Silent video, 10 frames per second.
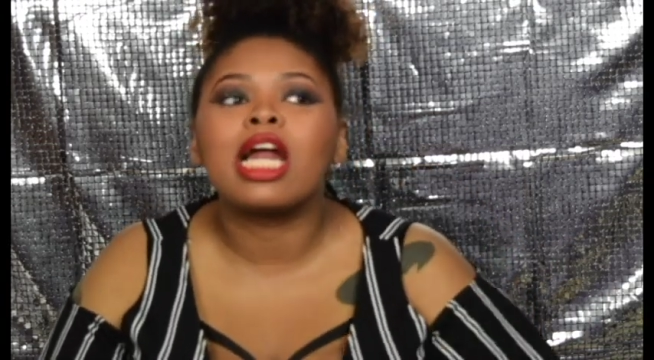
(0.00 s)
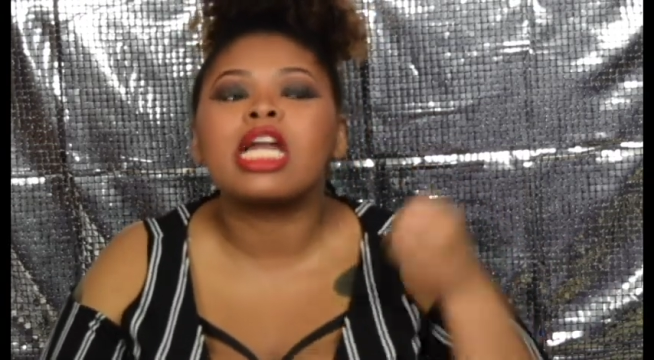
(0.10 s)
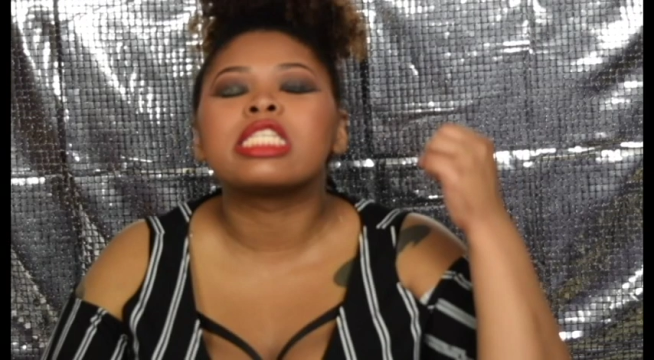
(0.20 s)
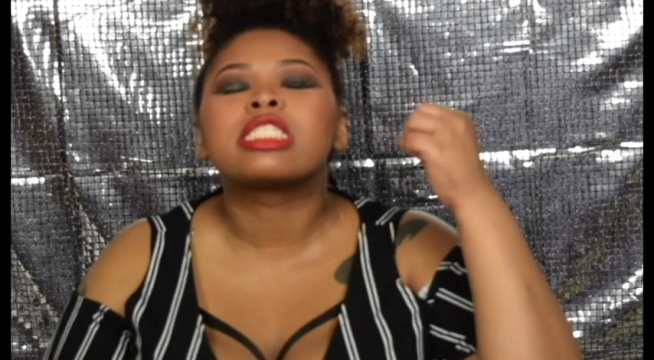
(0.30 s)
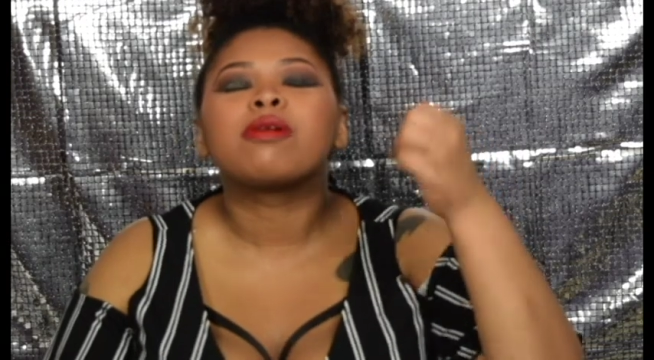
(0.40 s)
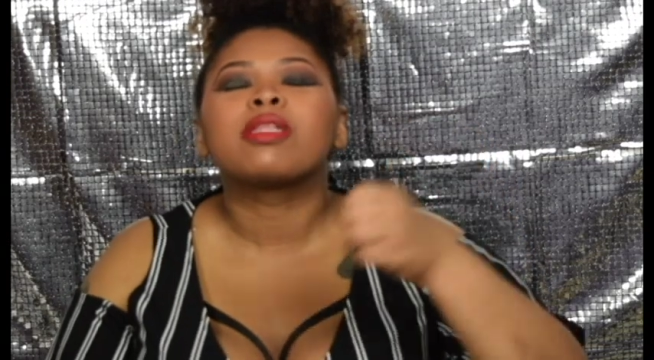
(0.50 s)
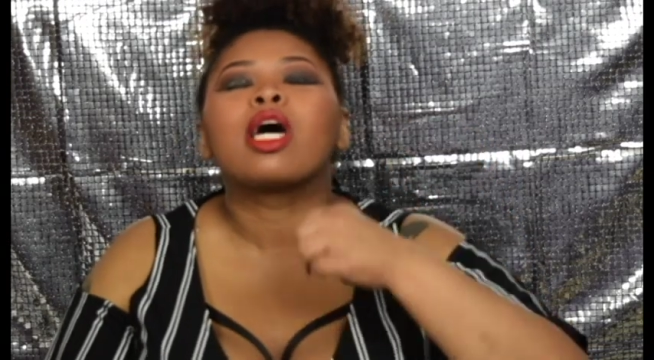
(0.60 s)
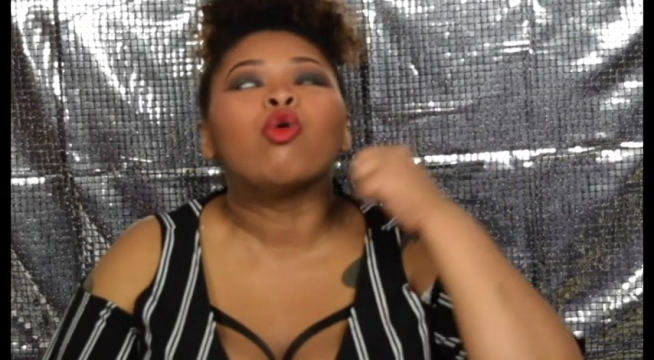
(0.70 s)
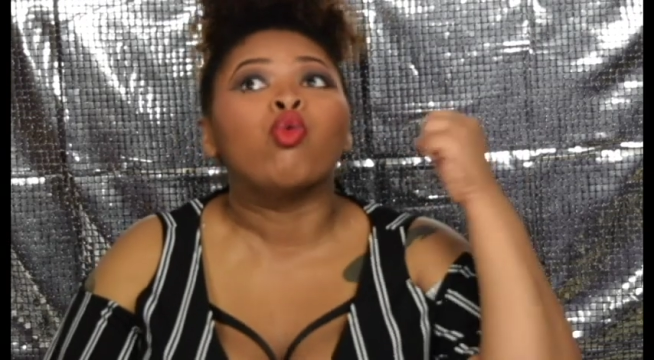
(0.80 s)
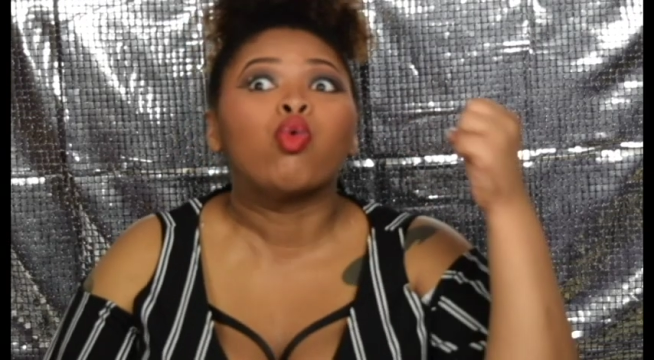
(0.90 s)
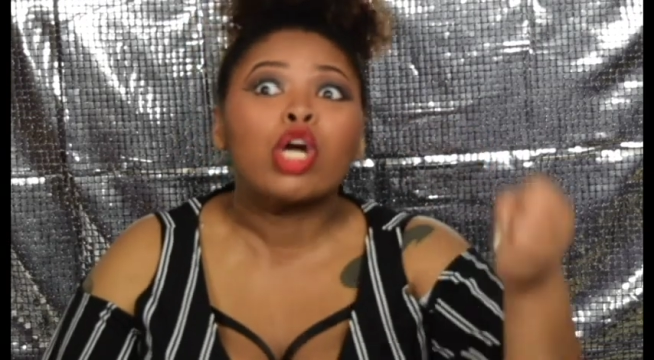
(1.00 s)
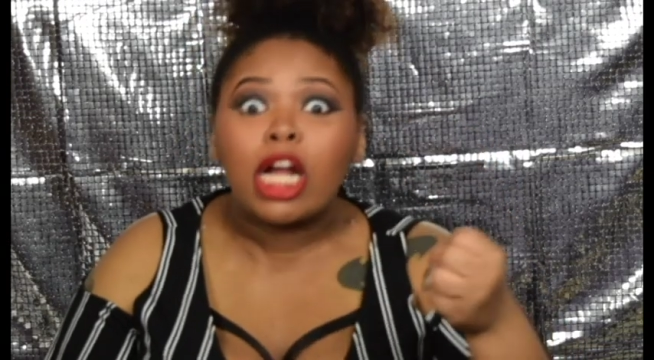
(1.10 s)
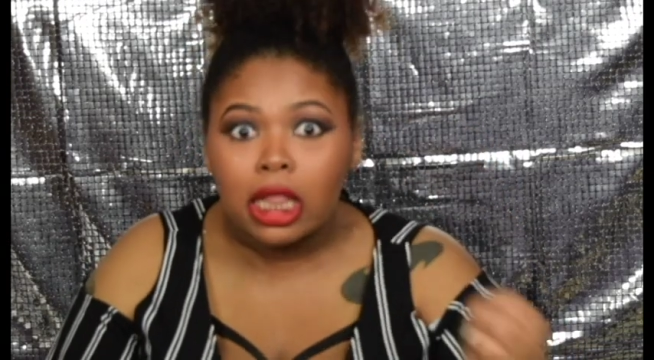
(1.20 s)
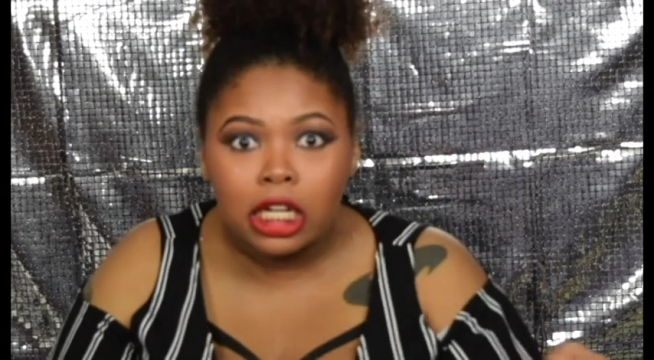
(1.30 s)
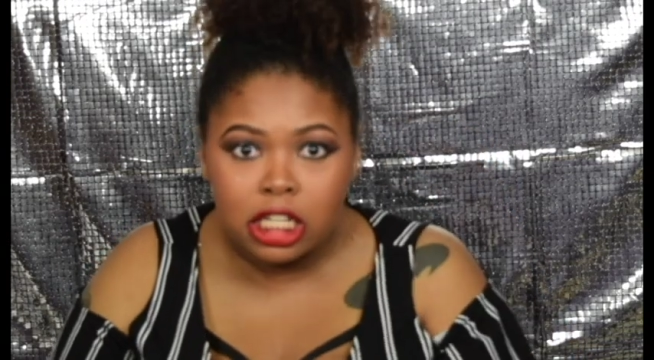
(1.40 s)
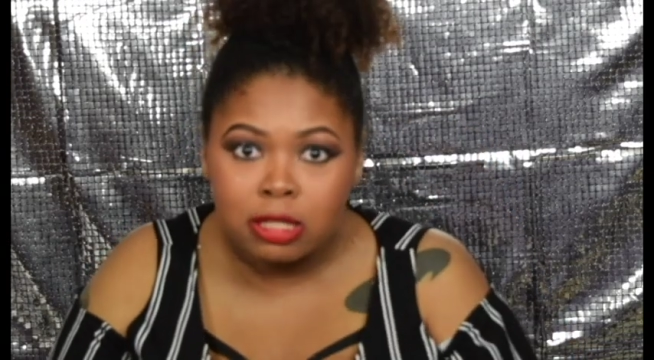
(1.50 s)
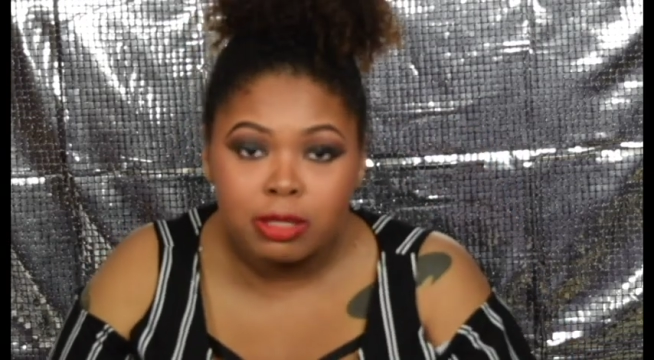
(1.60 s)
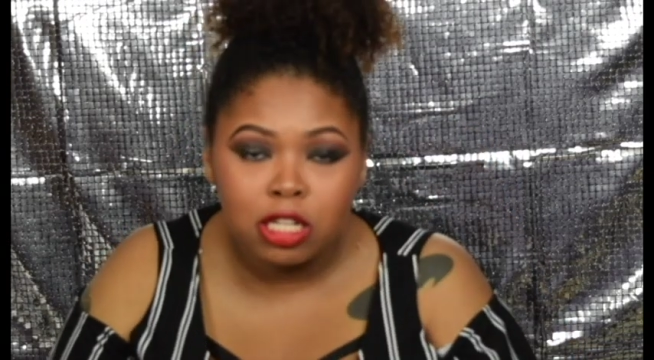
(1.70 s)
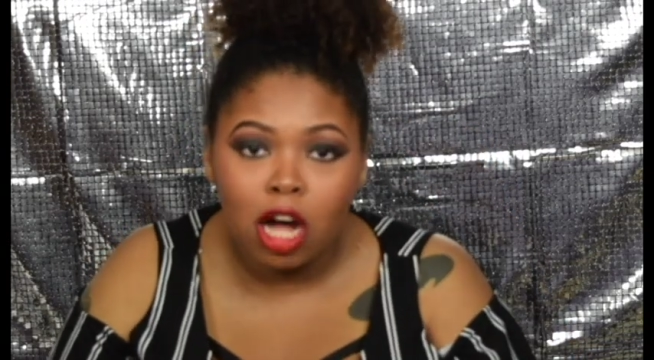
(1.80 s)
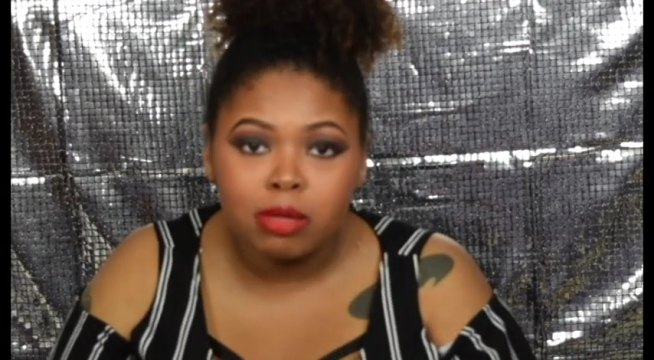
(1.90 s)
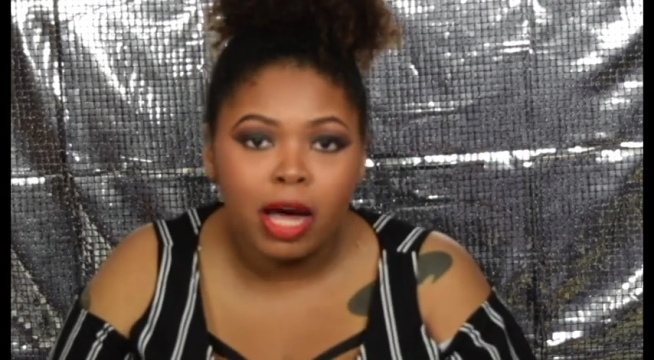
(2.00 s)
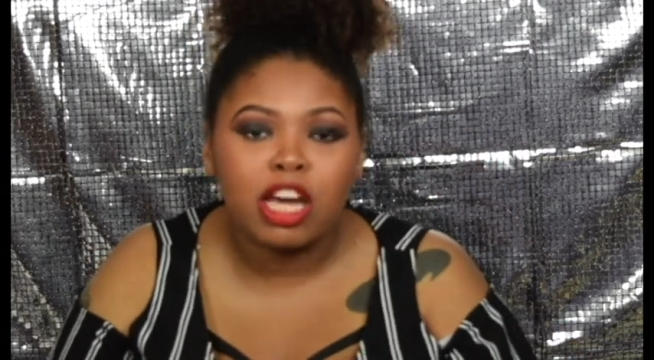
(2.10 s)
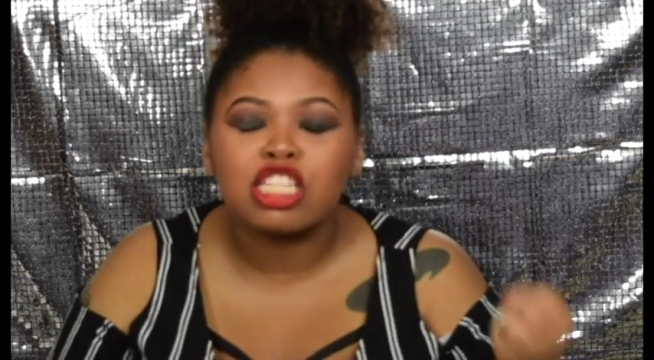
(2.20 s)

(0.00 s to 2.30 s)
and it's something that really needs to be talked about.